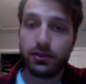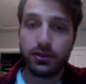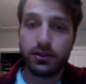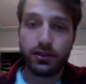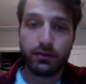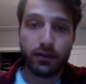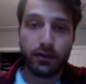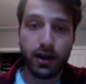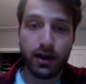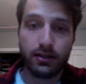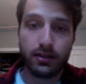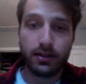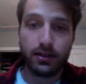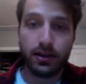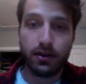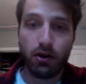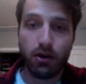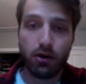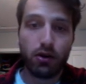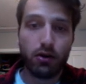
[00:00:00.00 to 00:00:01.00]
of content,
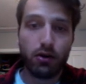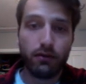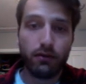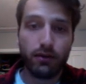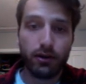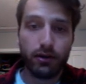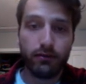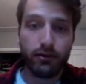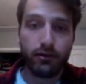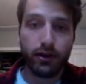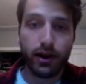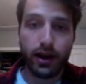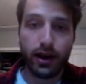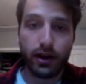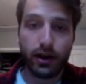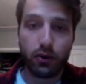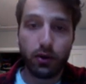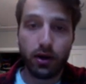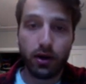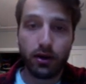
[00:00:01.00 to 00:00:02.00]
all very very high
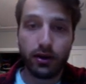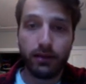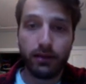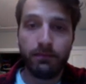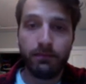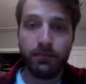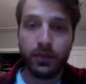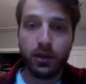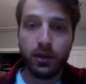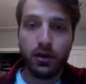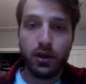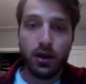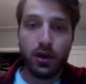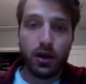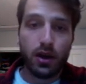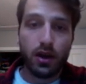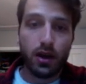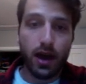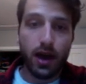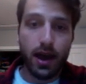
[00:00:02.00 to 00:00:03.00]
quality. Uh,
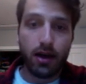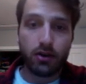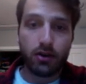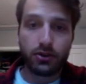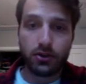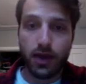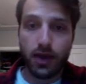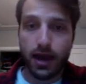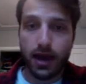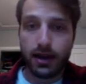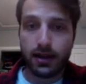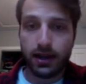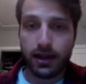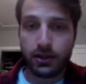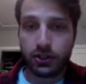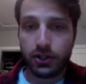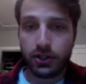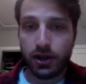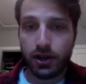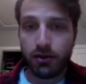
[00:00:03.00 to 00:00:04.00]
I also added a
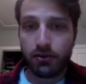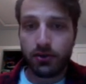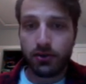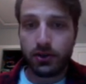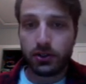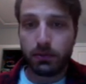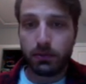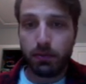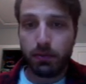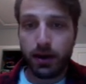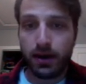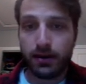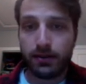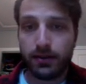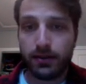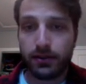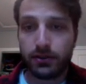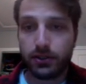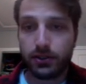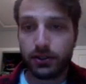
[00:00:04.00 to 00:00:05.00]
share this button.
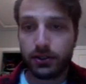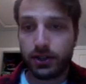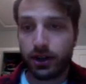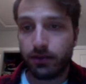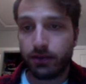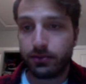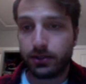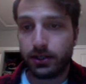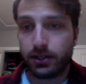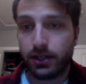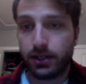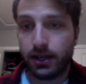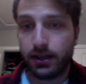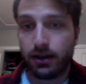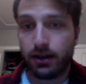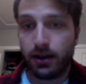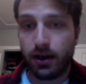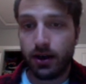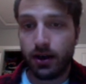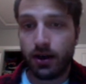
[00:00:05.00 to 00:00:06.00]
This just helps get
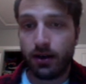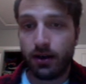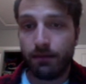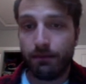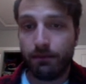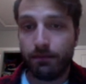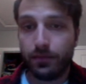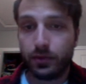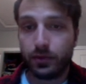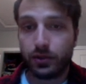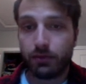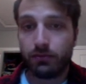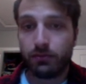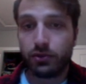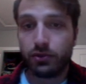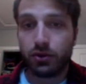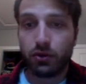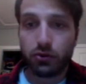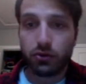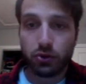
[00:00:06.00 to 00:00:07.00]
um, some
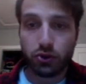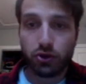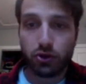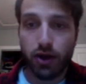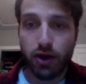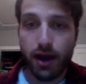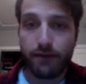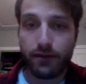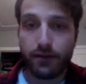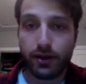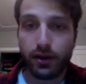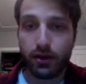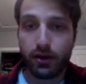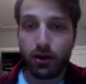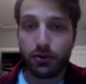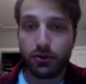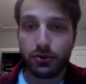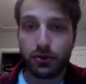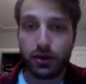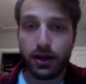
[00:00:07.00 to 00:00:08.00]
social traffic and
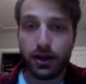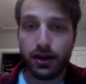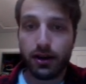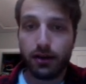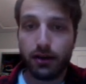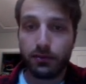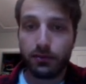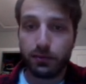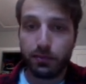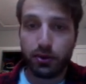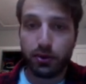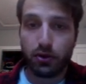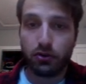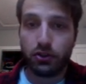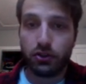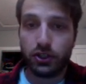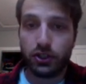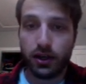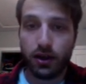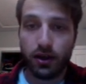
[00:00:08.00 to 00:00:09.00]
also kind of helps build
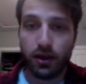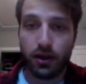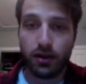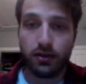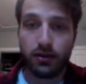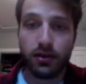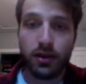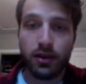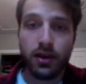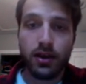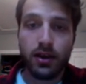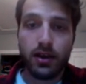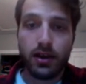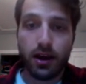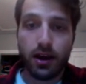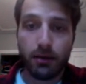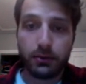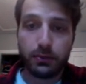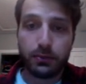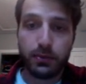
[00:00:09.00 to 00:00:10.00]
uh,
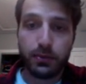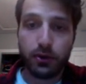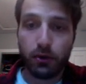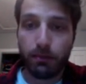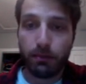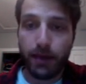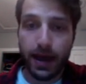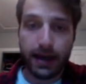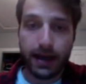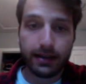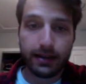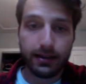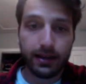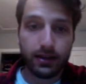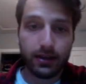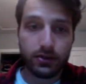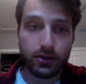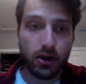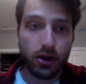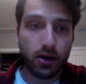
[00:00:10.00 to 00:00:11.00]
helps build backlinks
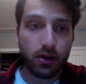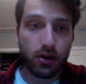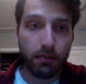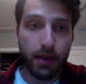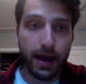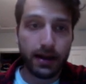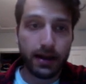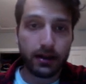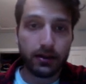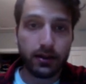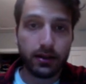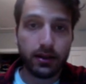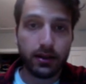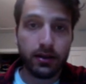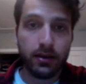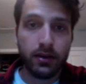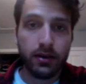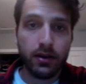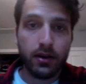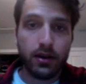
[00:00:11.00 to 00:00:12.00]
automatically.
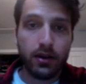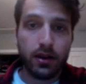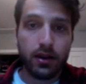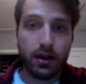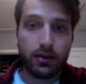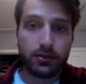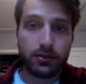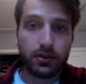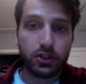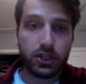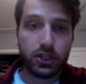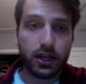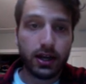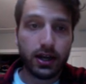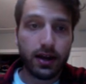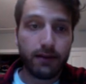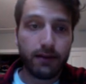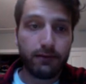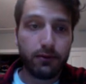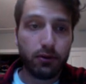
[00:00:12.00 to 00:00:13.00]
Uh, so let's check out a
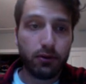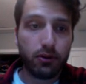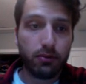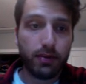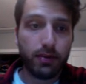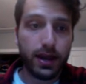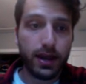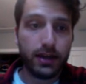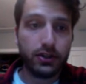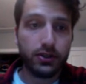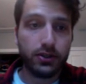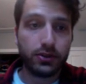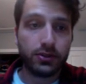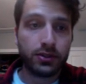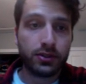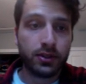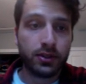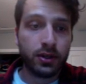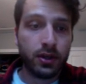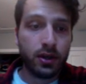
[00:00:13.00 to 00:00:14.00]
few other pages.
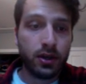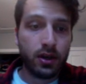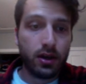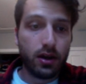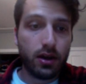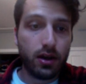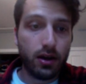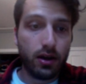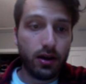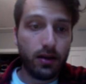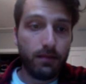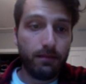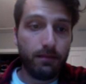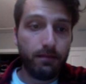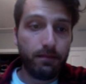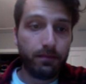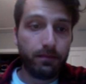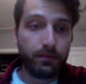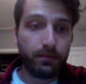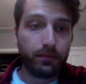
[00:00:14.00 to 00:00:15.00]
Um,
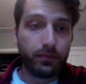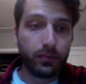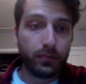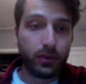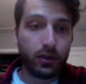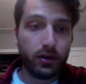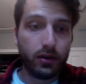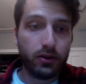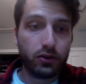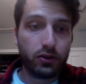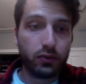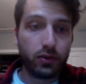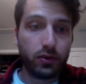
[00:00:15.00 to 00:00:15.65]
you know, here's one